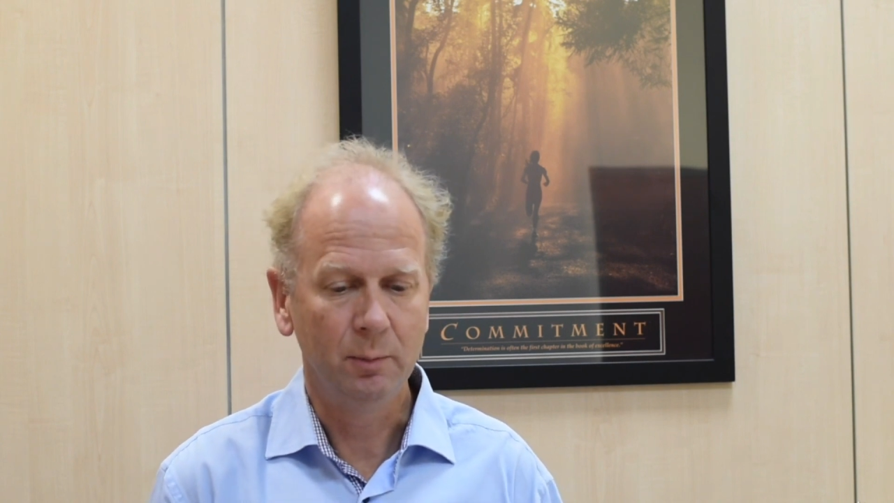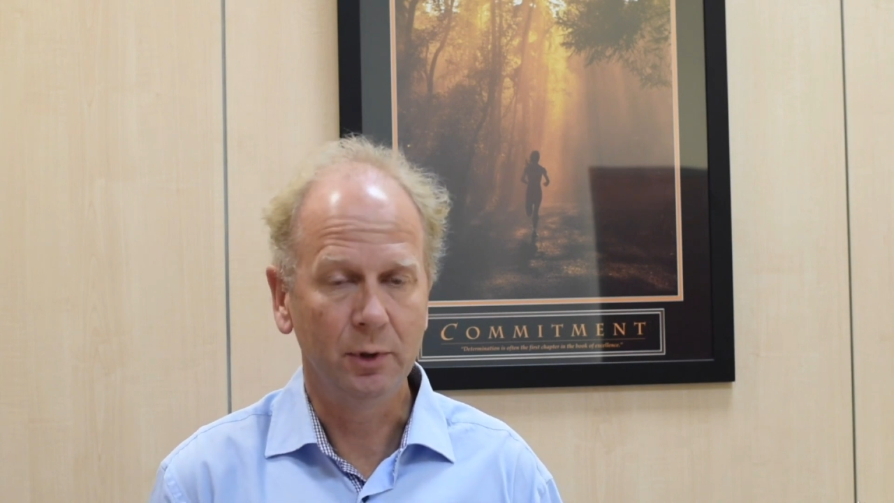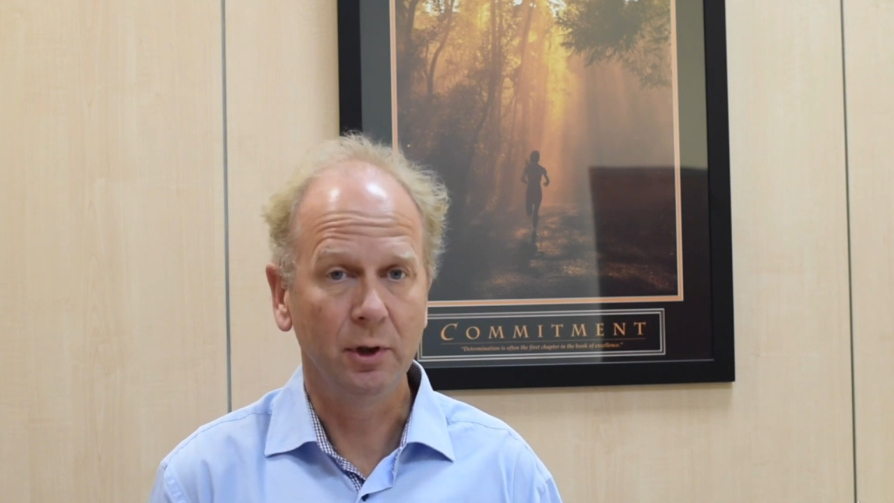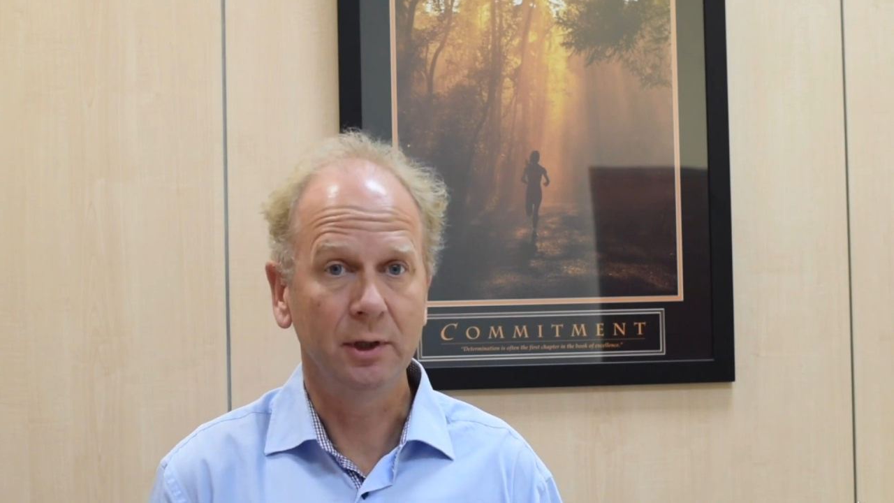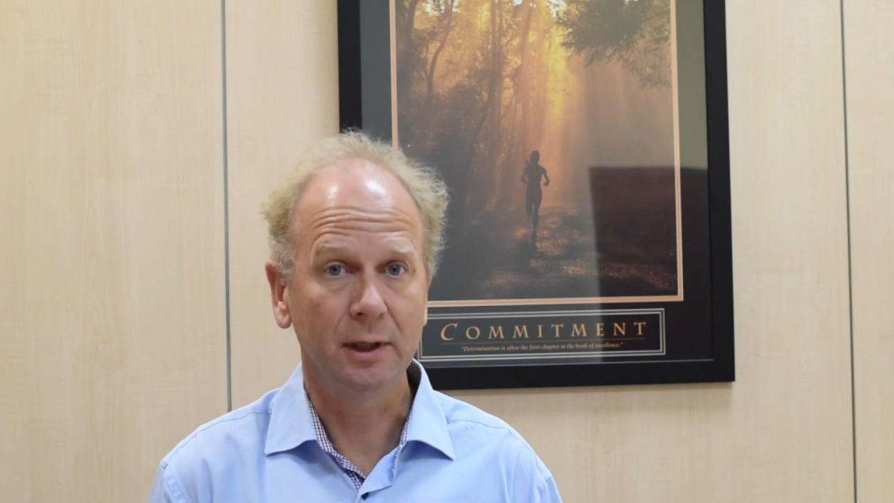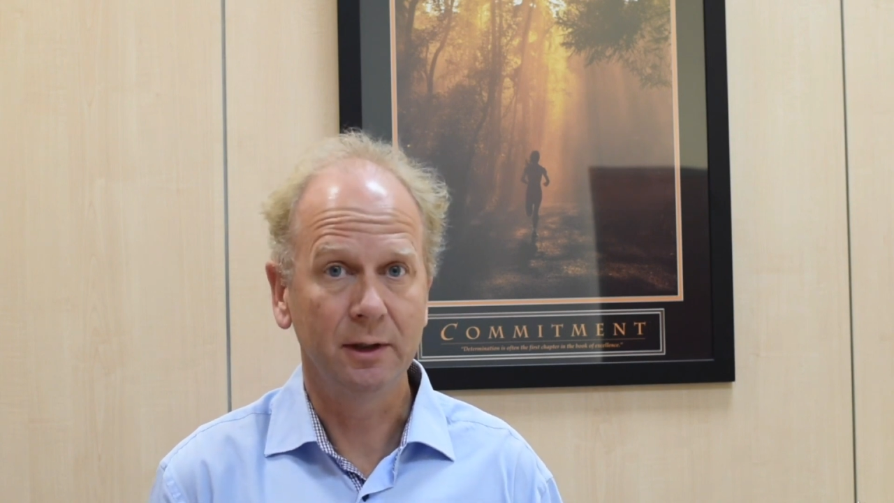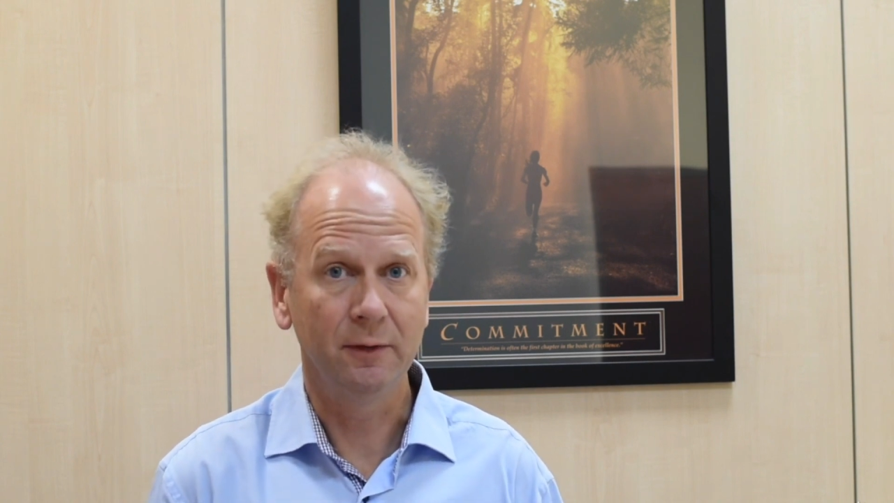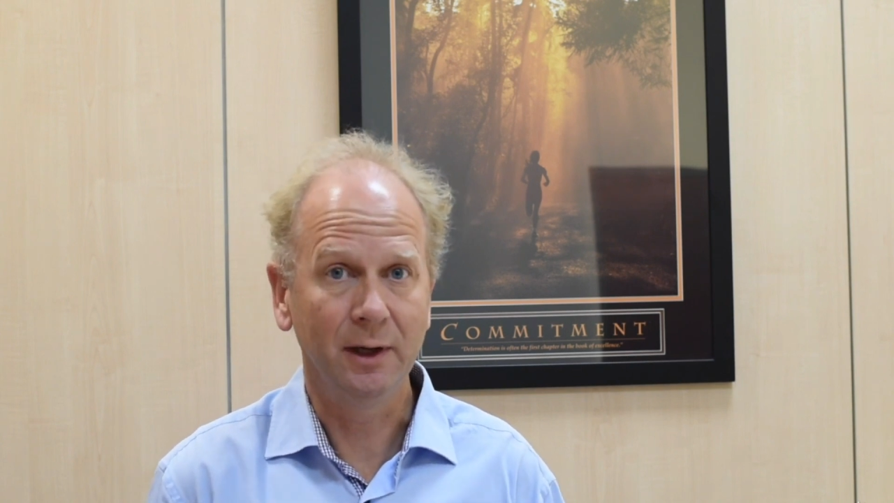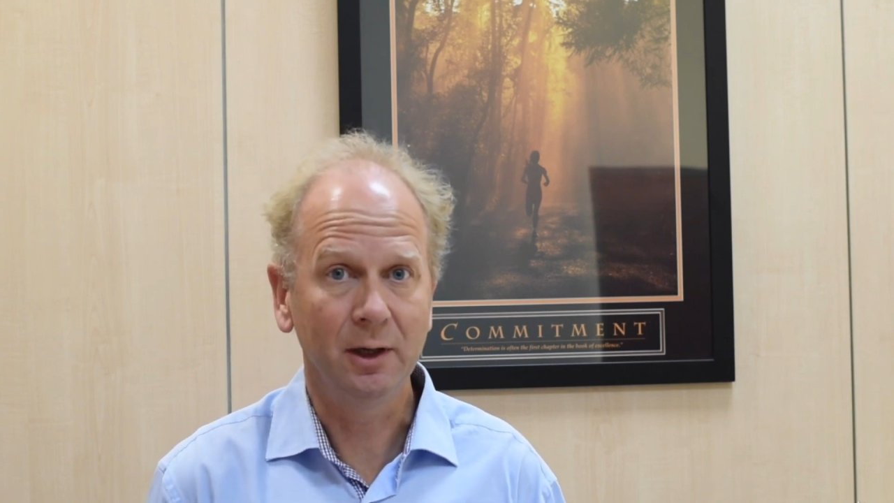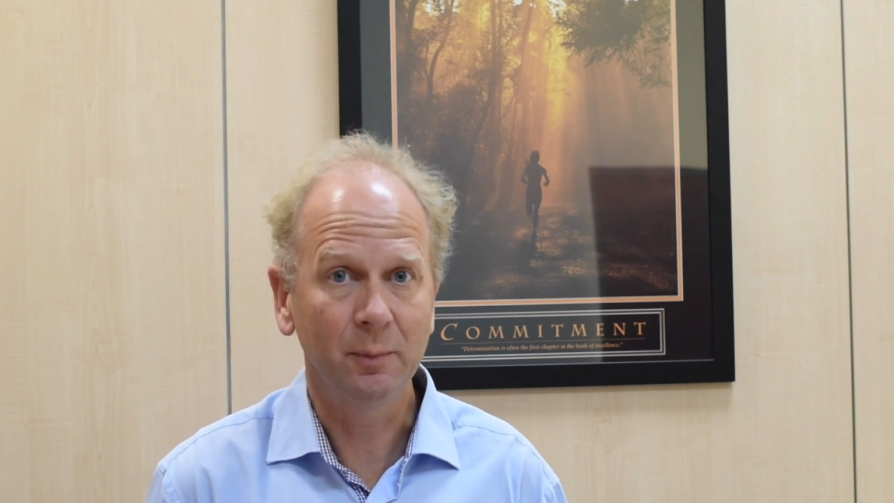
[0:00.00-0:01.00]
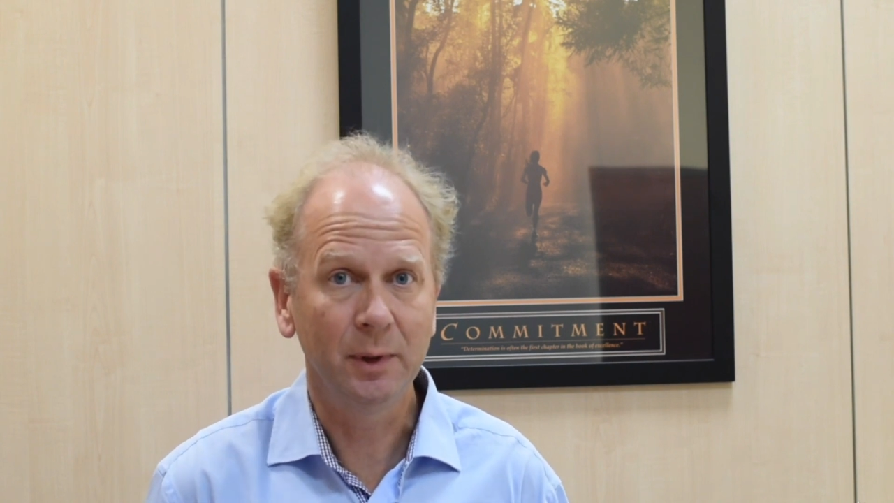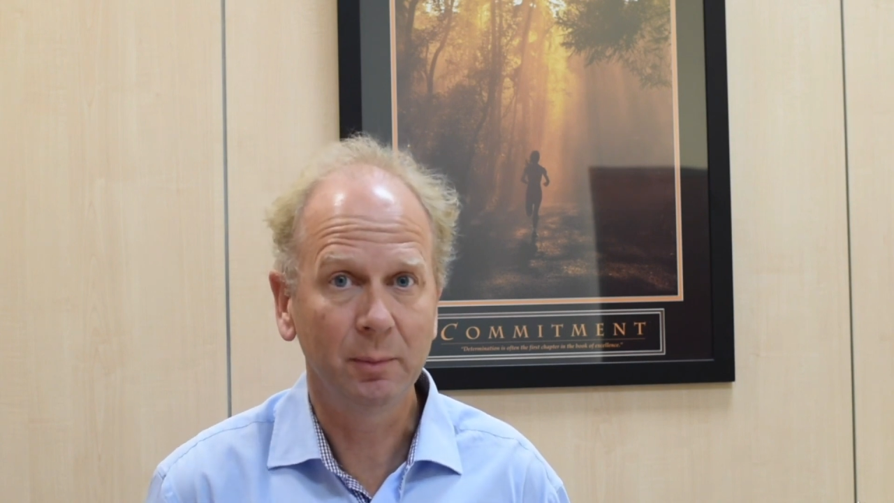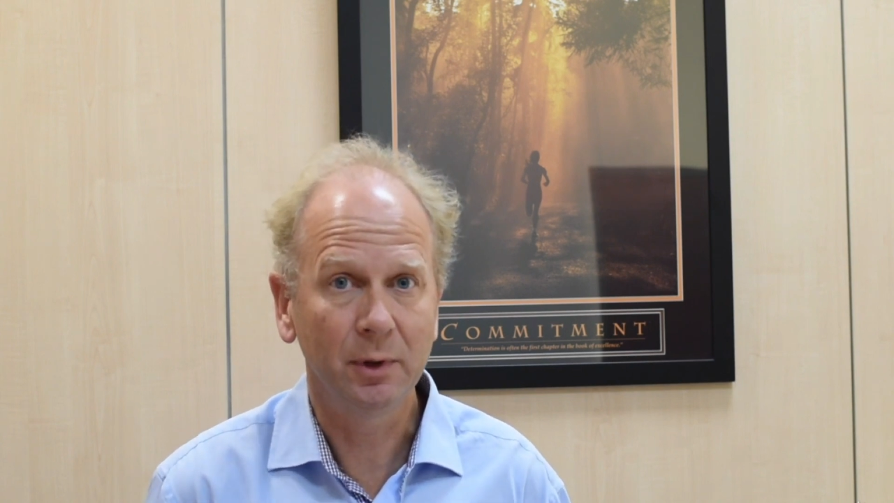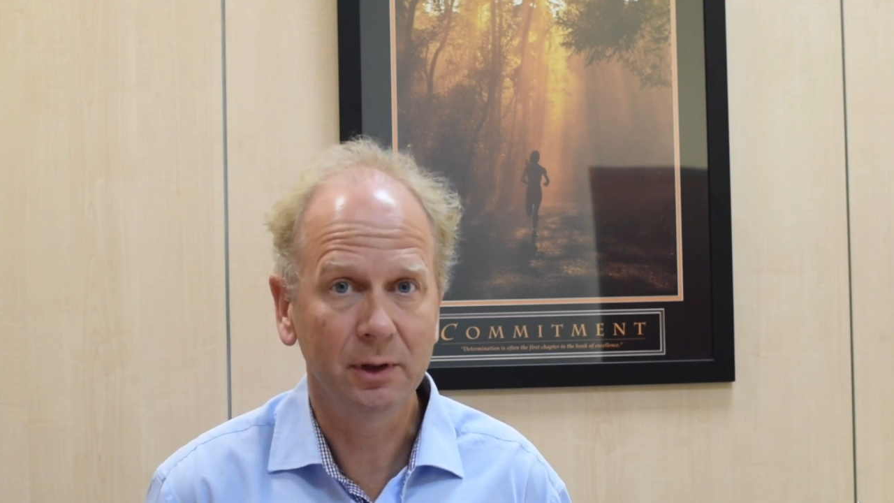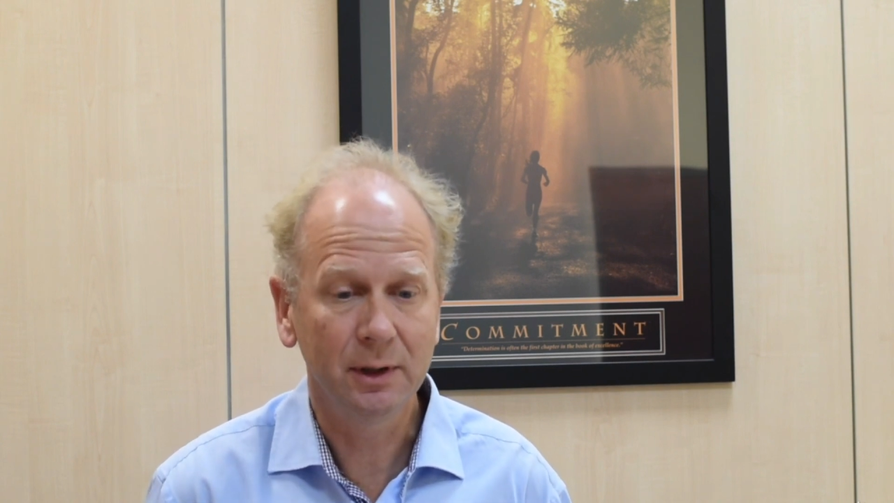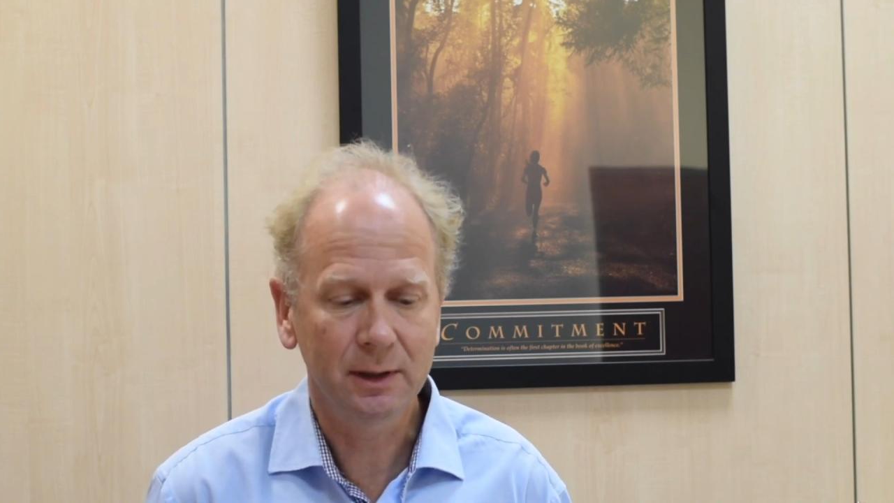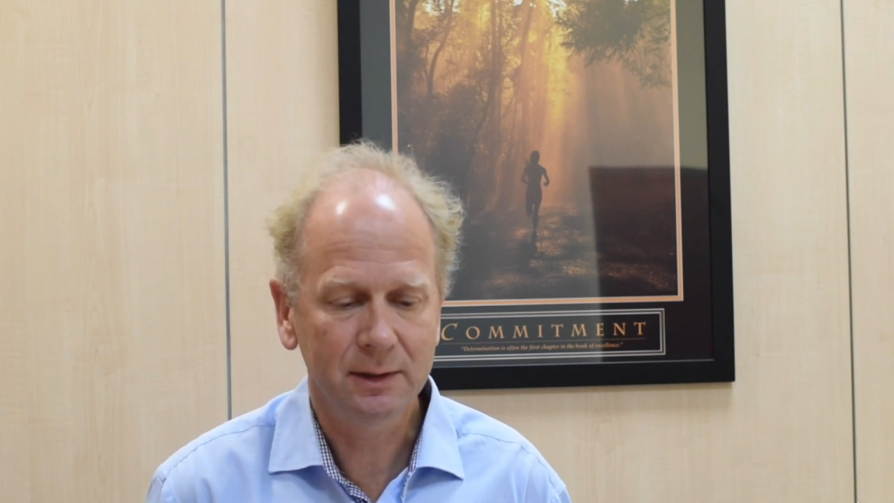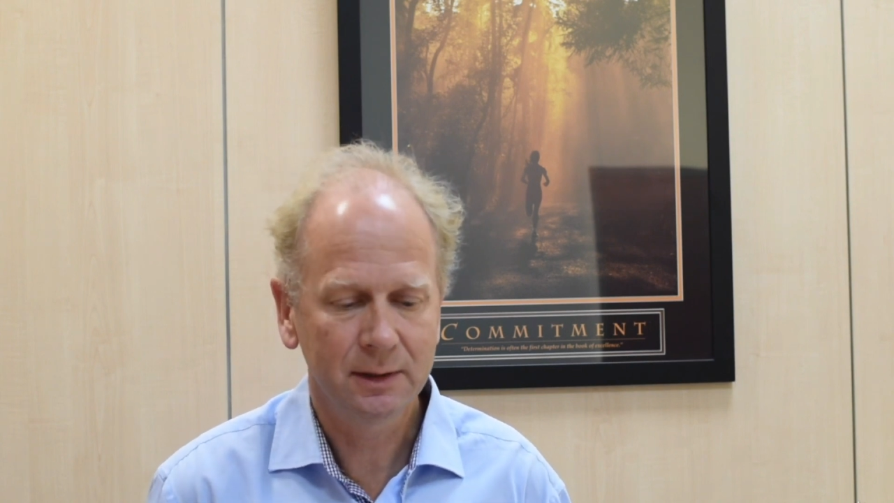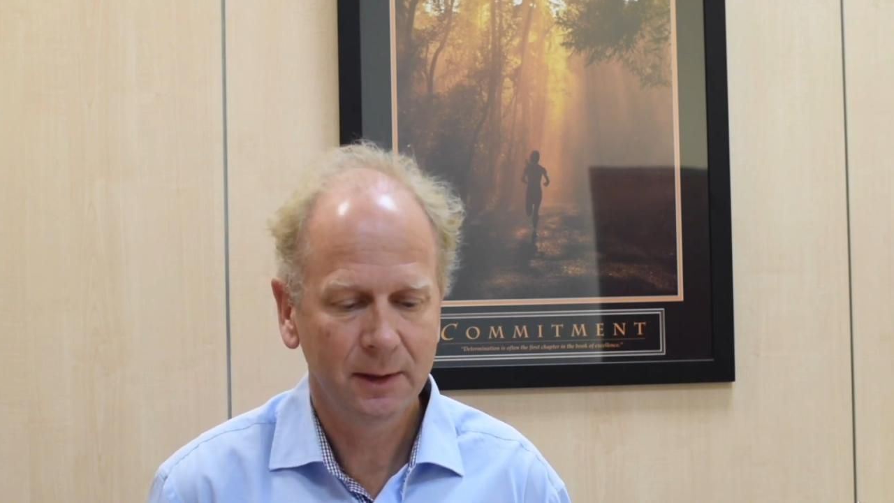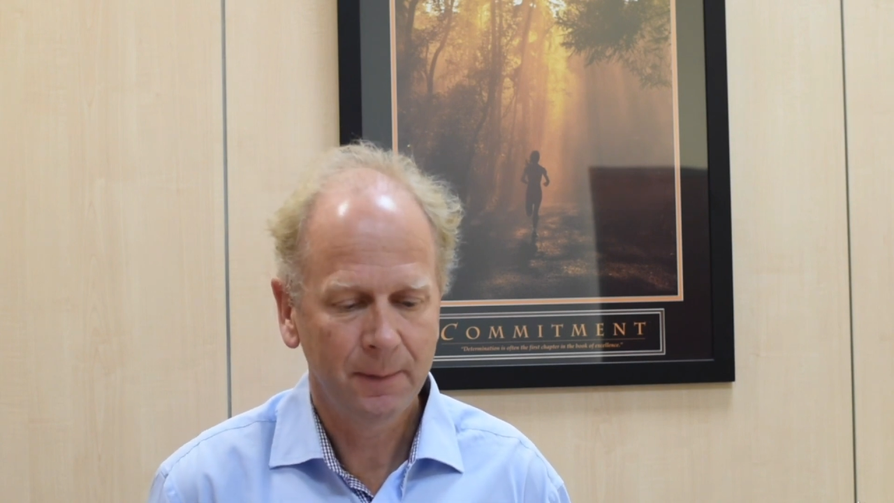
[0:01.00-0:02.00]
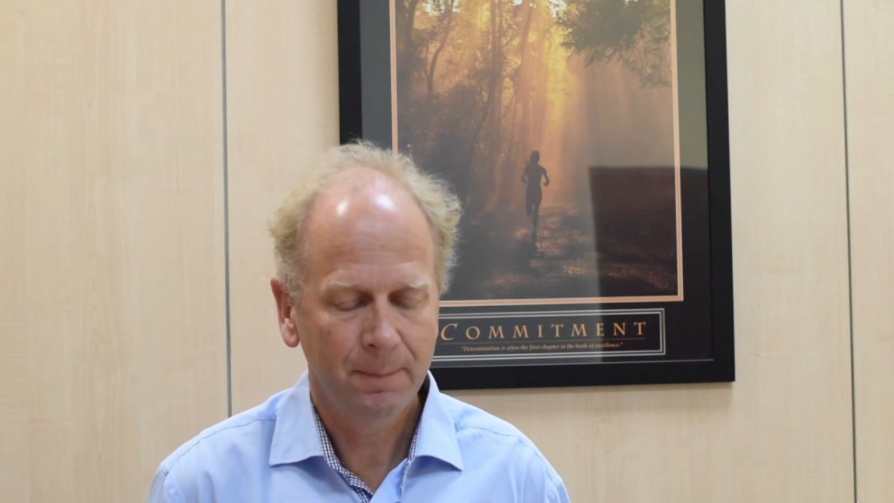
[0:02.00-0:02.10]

product development projects?